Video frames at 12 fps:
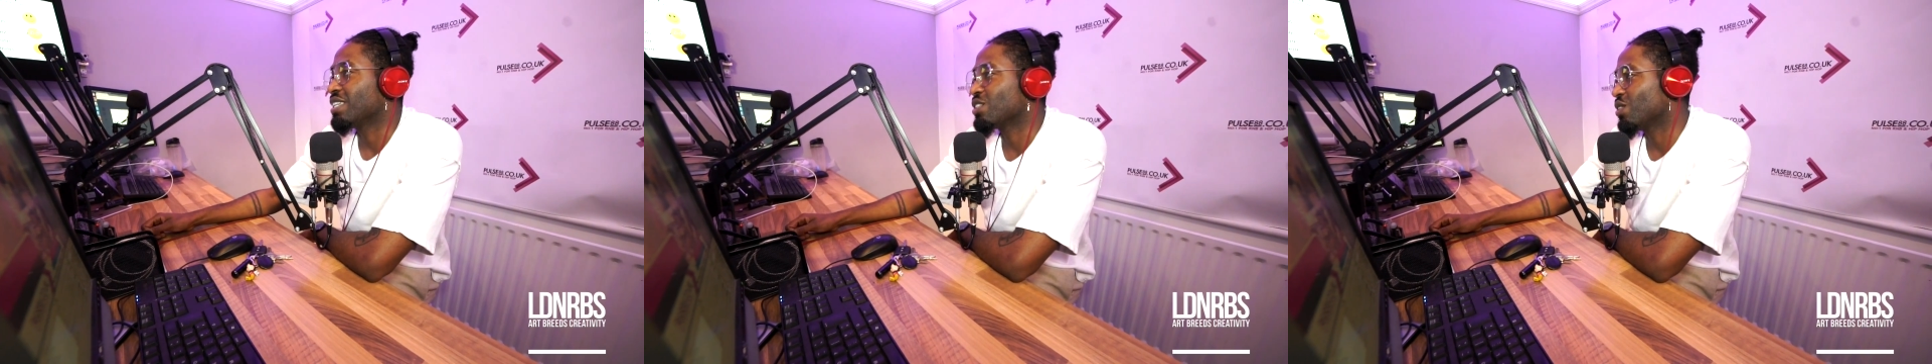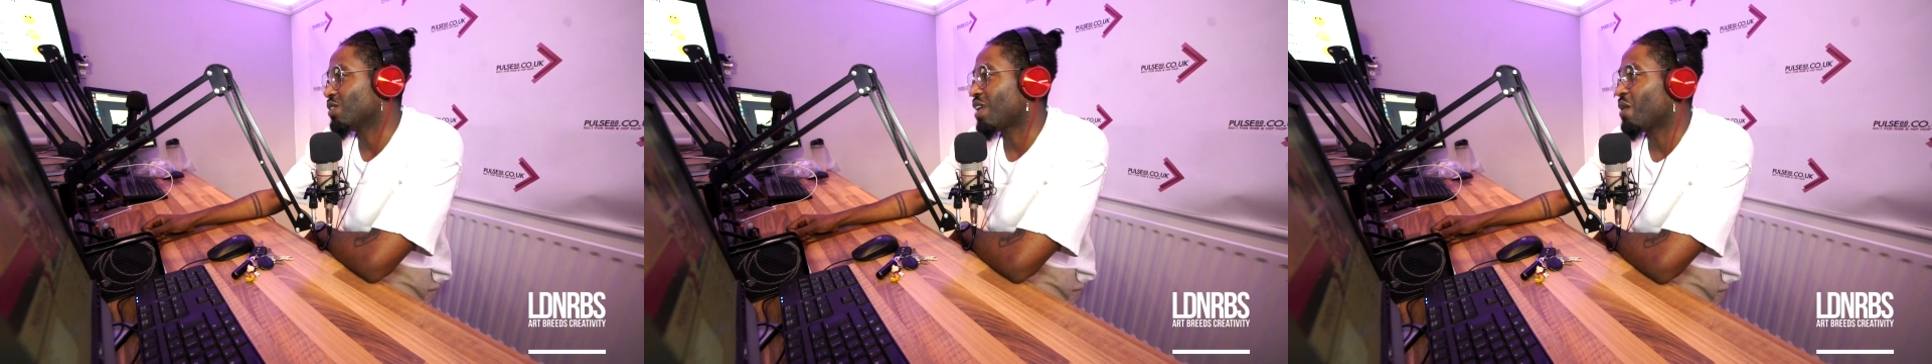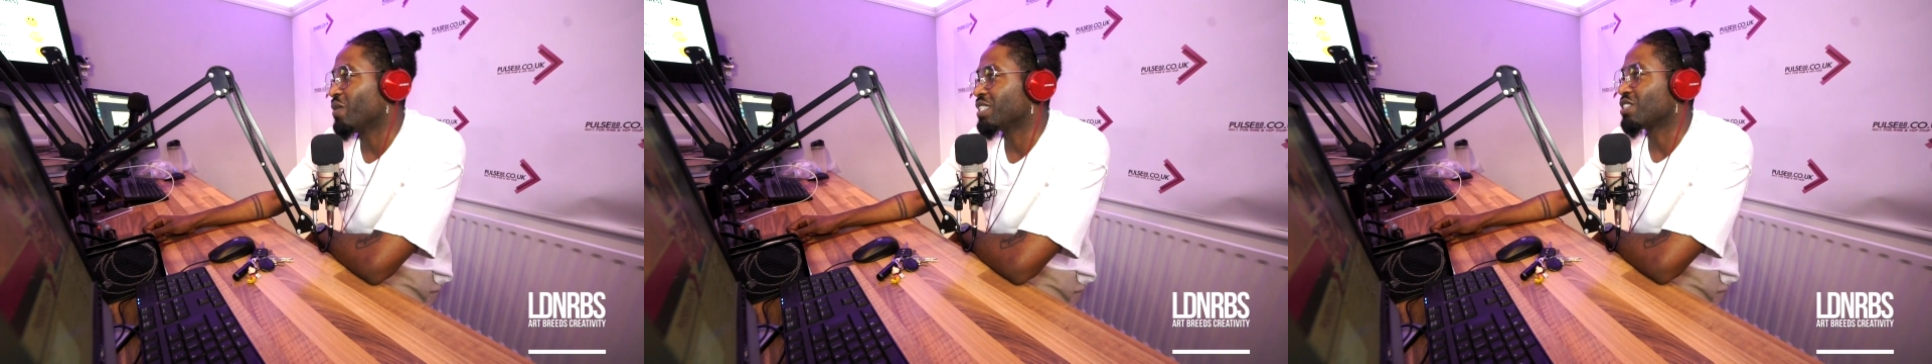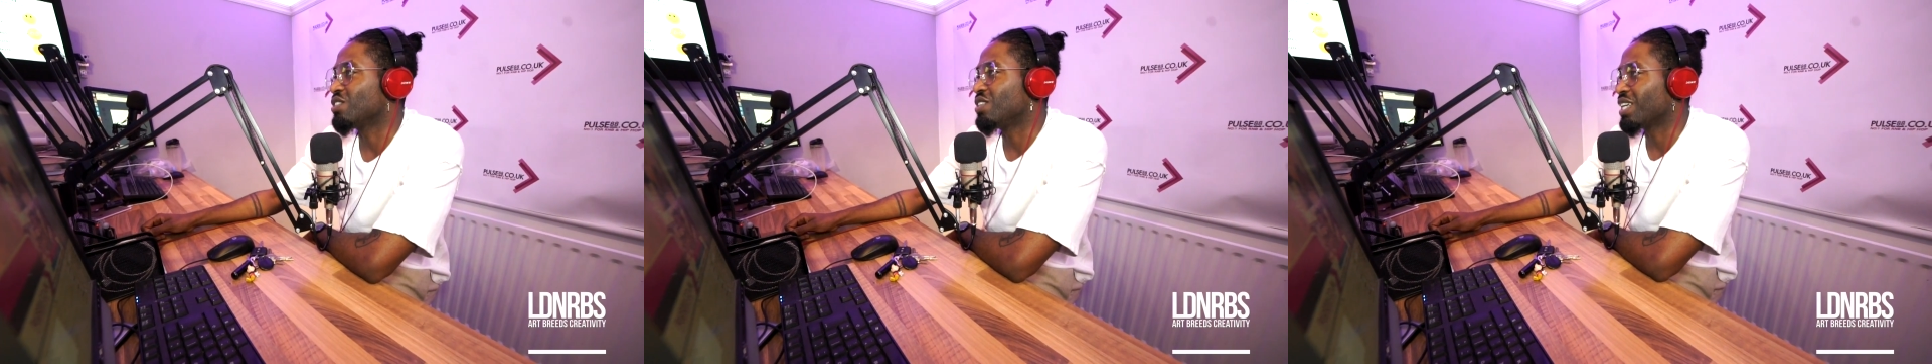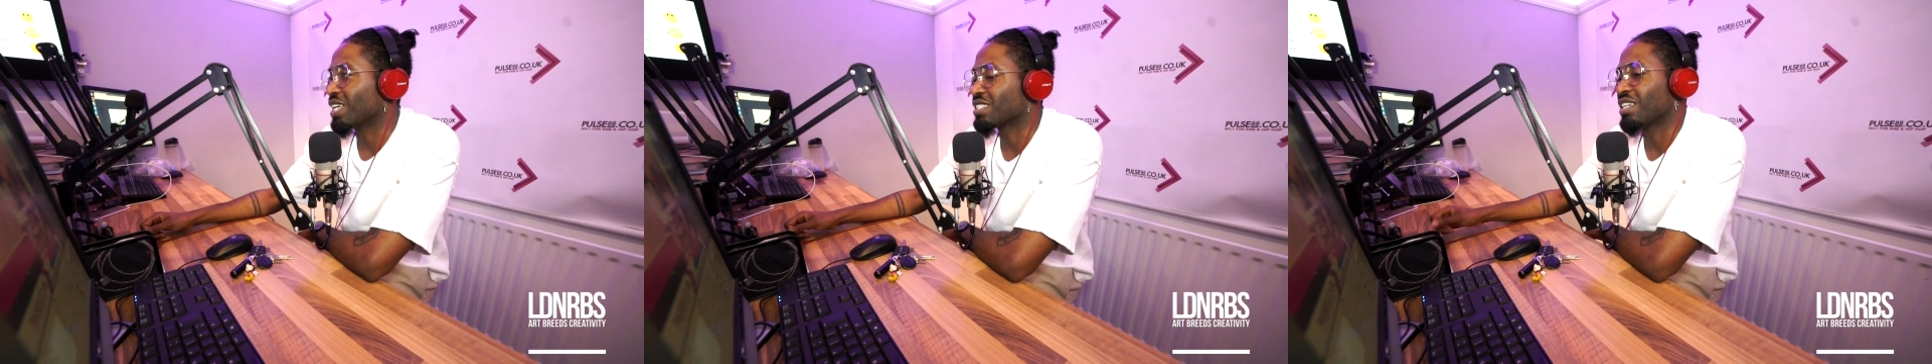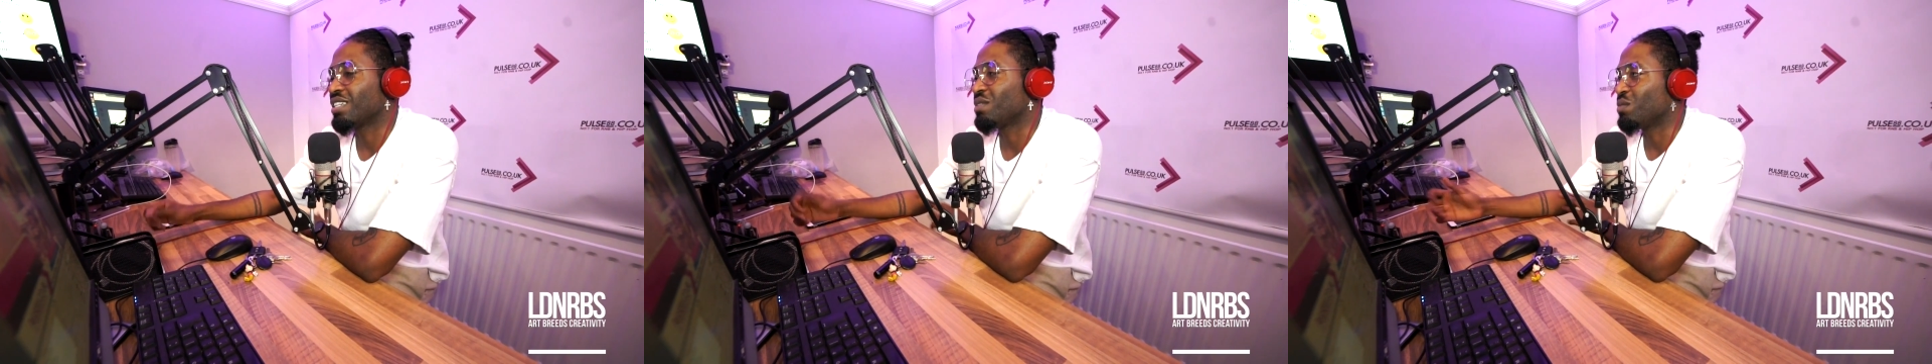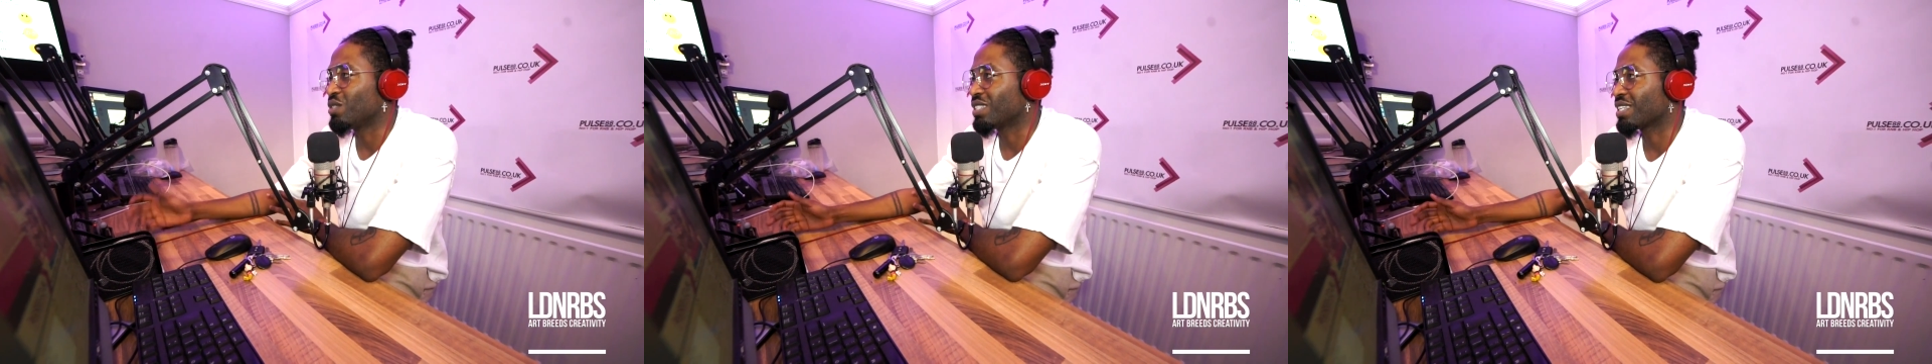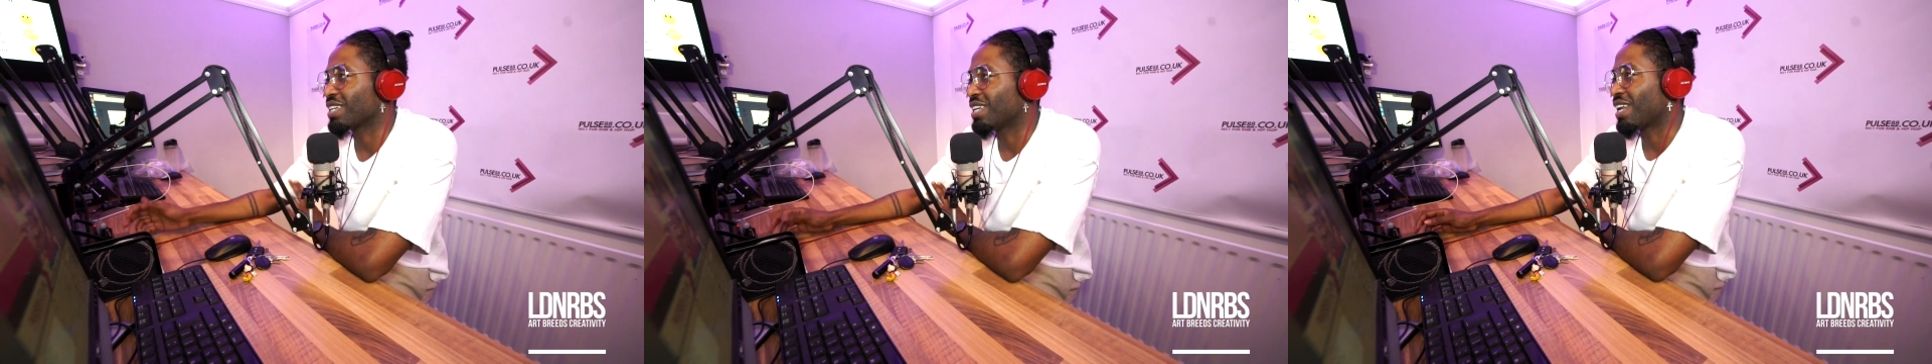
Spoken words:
So I went to uni, I studied music,